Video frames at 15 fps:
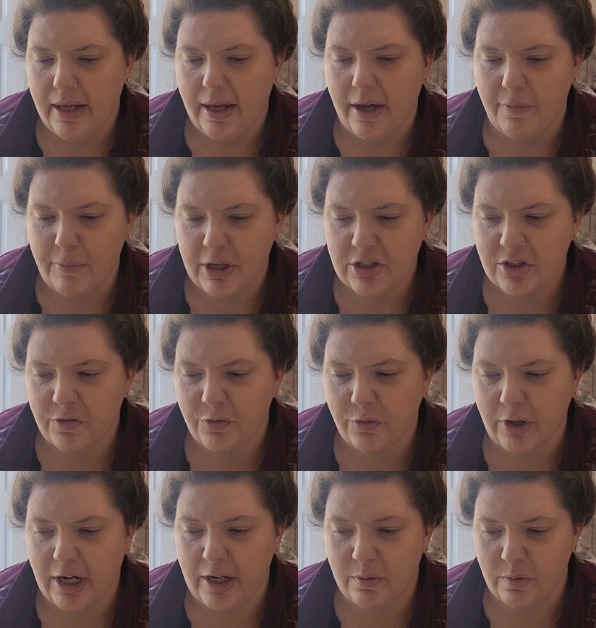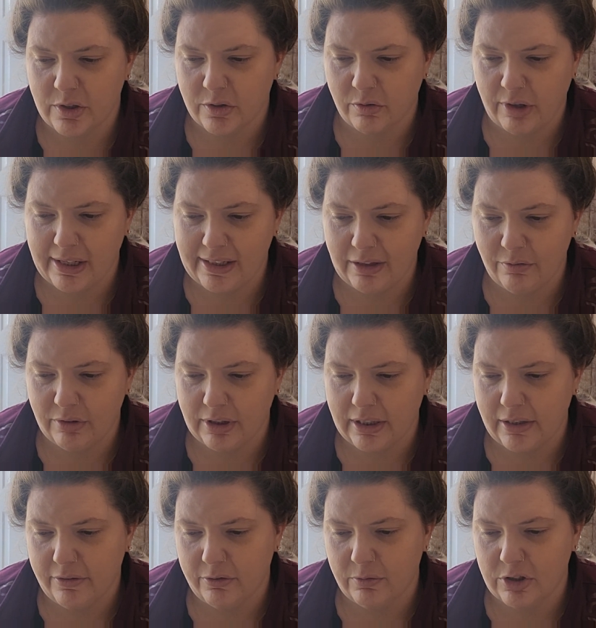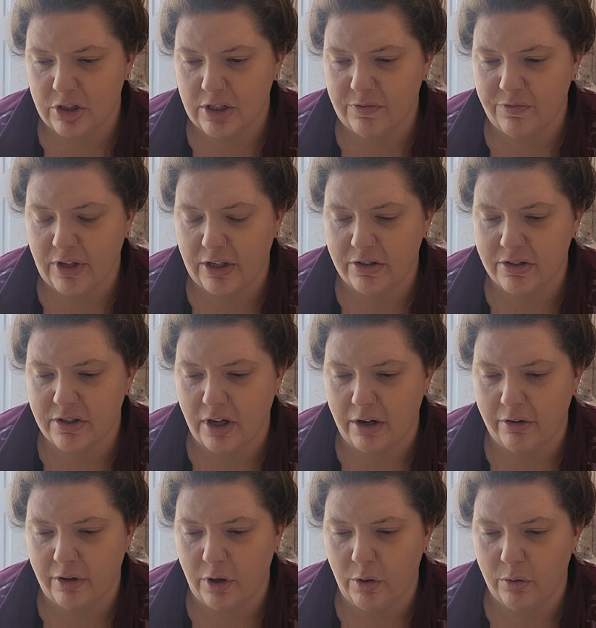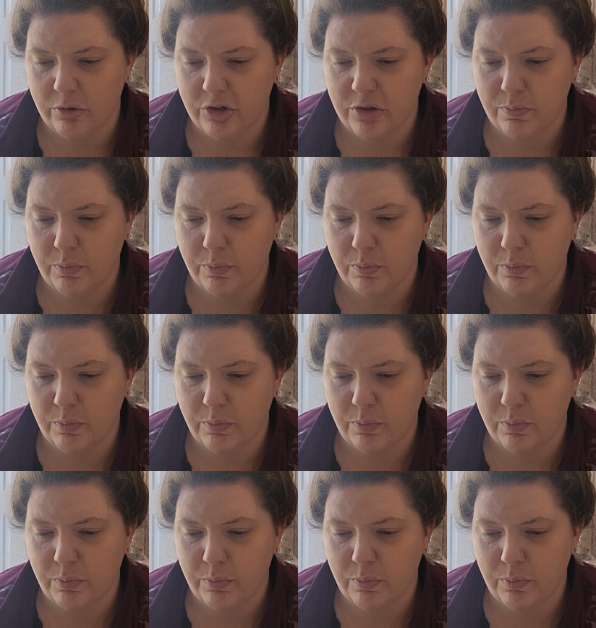and Much Afraid was greatly relieved when she felt Sorrow